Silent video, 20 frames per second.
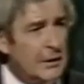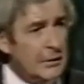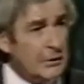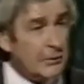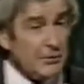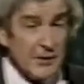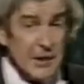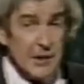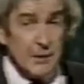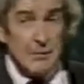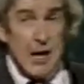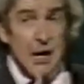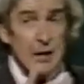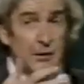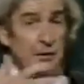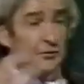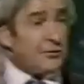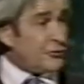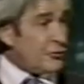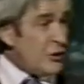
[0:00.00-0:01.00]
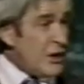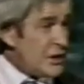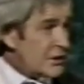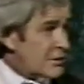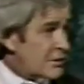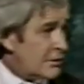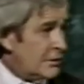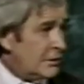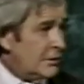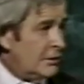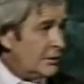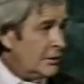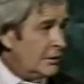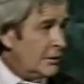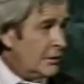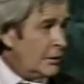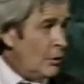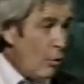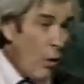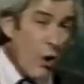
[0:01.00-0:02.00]
you see them now on the streets,
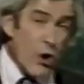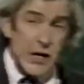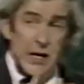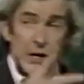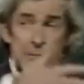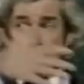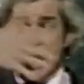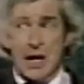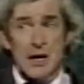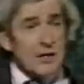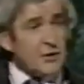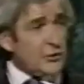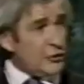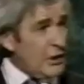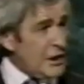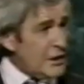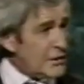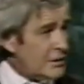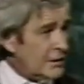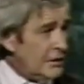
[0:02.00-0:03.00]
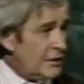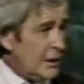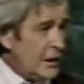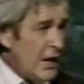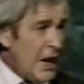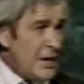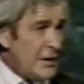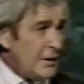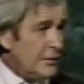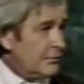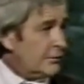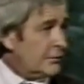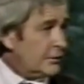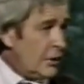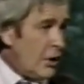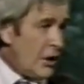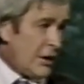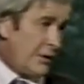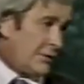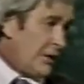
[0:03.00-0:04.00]
walking up and down the streets in London,
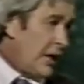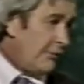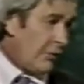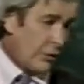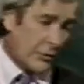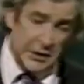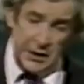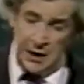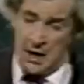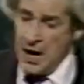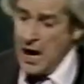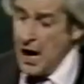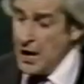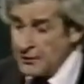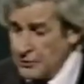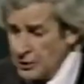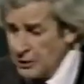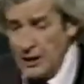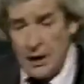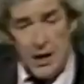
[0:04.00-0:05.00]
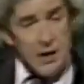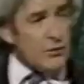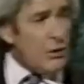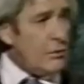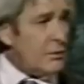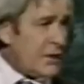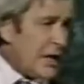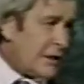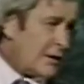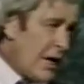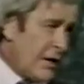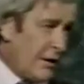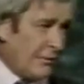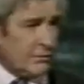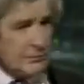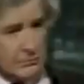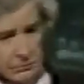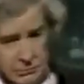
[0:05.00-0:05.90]
on a telephone. And it's always that kind of,